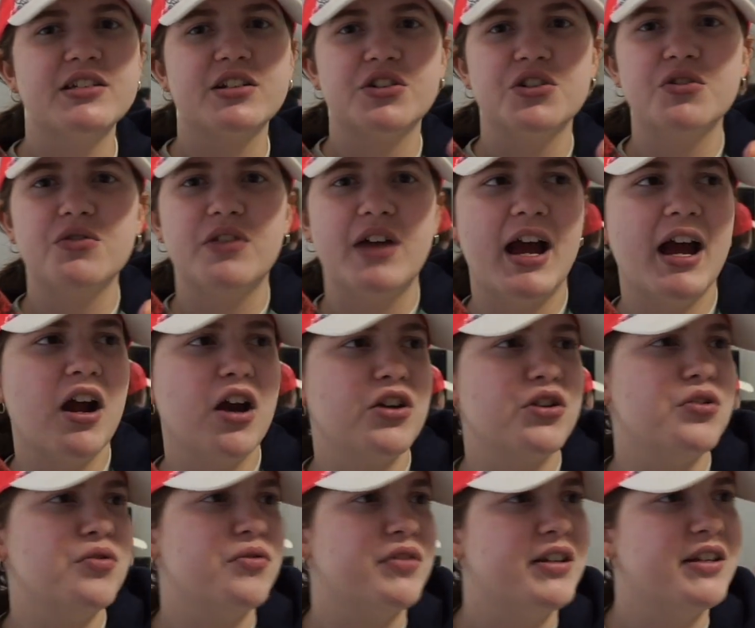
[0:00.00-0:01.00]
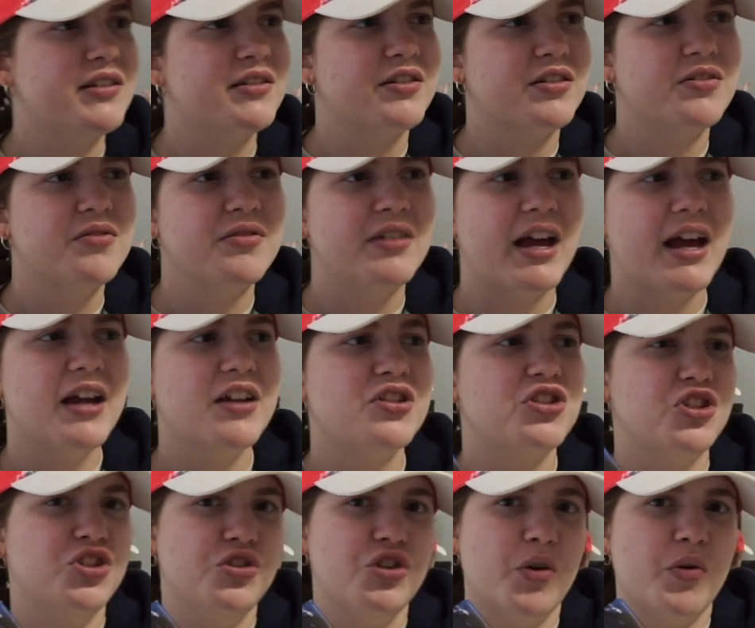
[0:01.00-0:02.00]
Are you that? Are you this? Are you that? Do
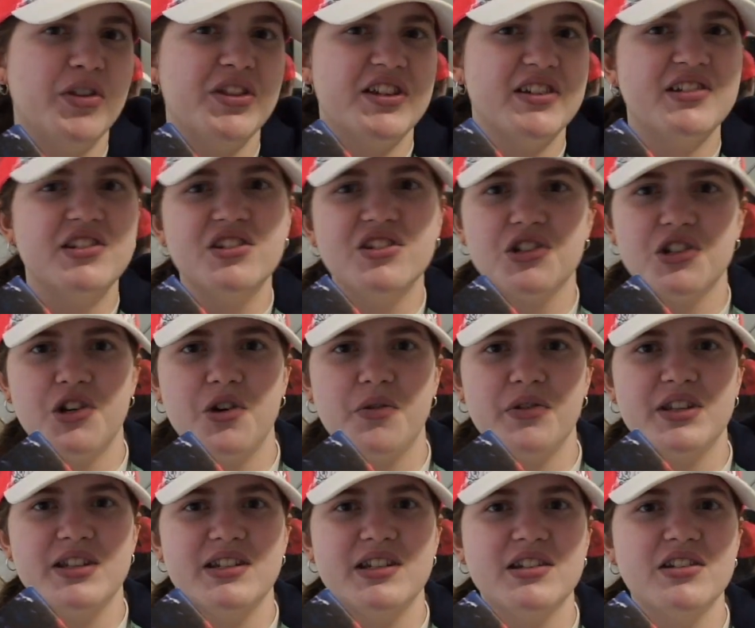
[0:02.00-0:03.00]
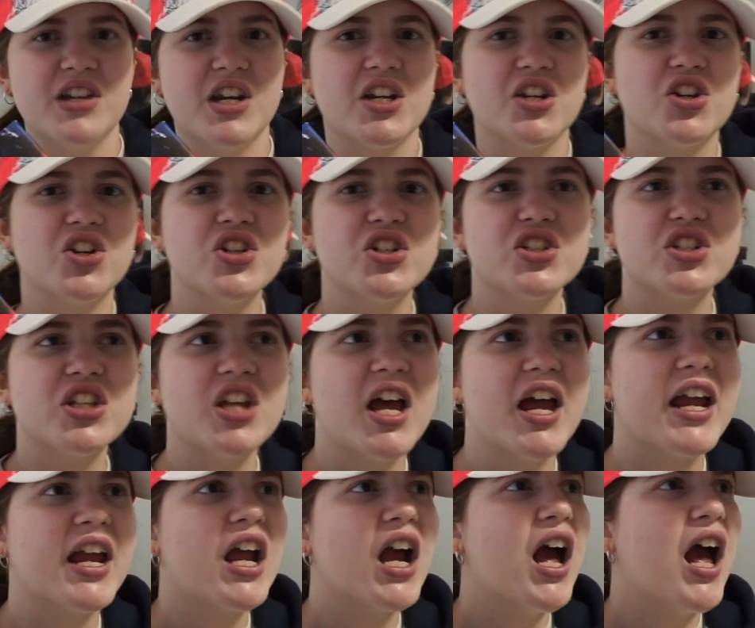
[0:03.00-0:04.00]
you know what this is? Do you know what this is? And you're just
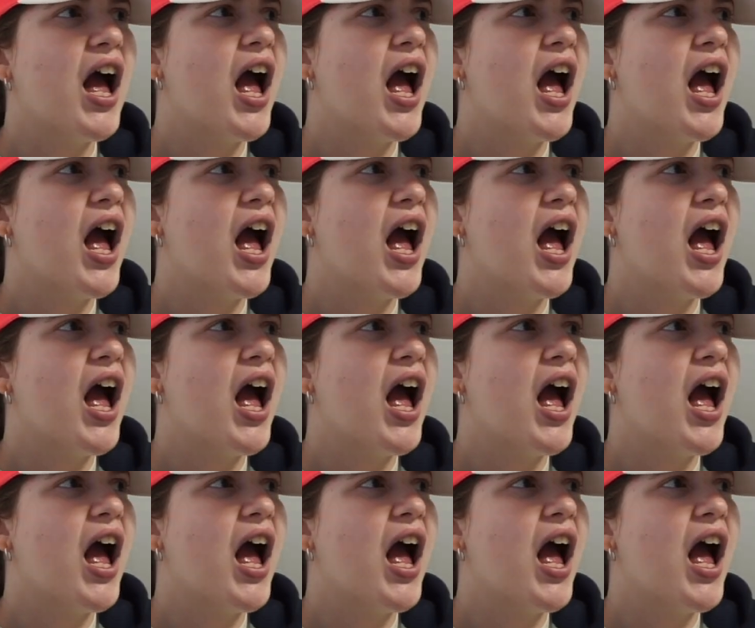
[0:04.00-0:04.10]
like,